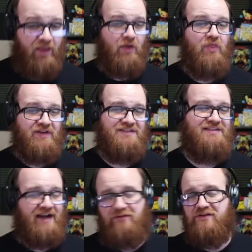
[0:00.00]
This
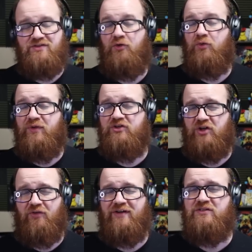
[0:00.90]
deck list not only
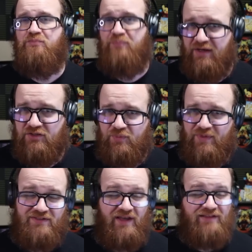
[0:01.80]
generates big
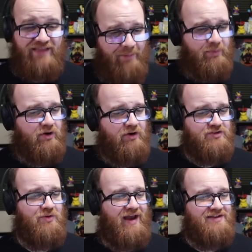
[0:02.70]
swings like that, but it
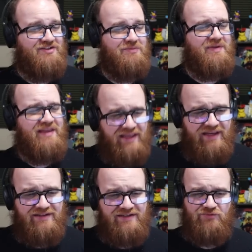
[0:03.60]
also has some
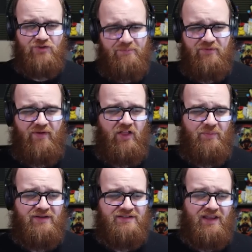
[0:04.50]
key disruptive
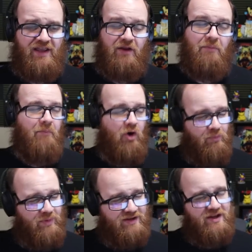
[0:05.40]
elements in
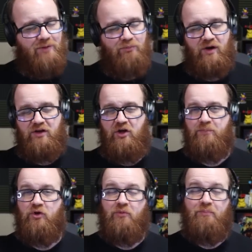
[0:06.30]
Mobius, breaking up
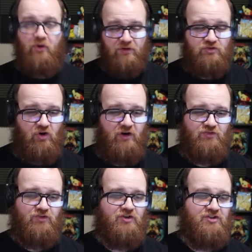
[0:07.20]
your opponent's cost
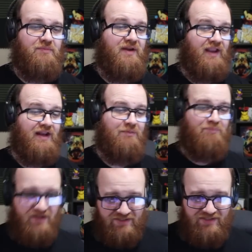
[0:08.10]
reduction and mitigating
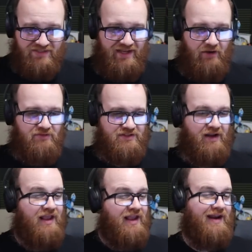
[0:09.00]
Pixie's
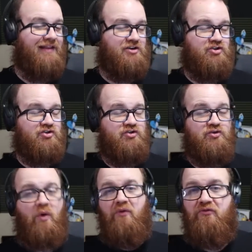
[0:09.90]
downside, in addition
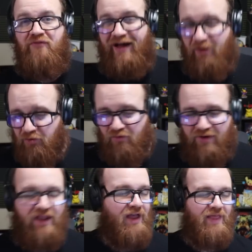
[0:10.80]
to
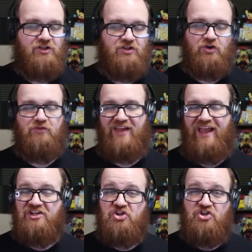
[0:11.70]
Valkyrie that serves
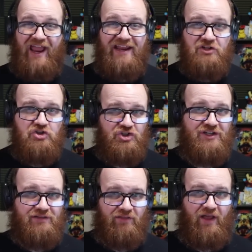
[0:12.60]
a
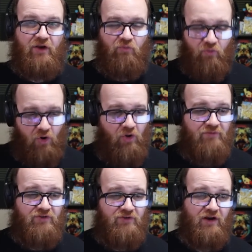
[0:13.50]
Shang-Chi-like role
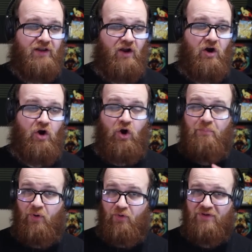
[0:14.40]
of cutting our
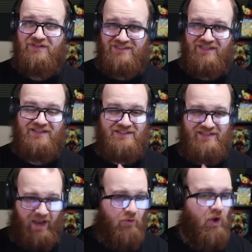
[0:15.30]
opponent's things
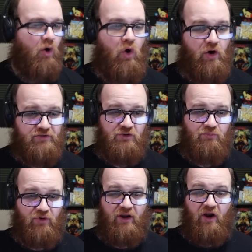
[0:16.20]
down, while also
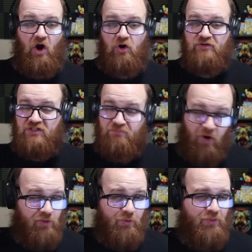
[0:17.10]
bringing our
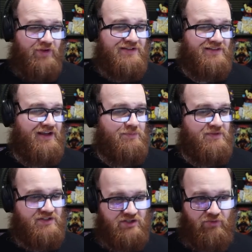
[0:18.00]
smaller things like
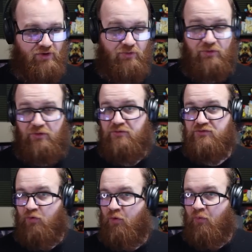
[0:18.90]
Mysterio clones
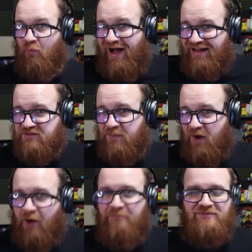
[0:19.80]
or Wasp
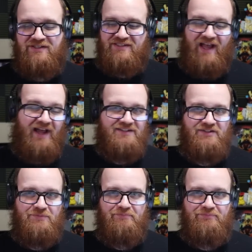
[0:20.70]
up to size.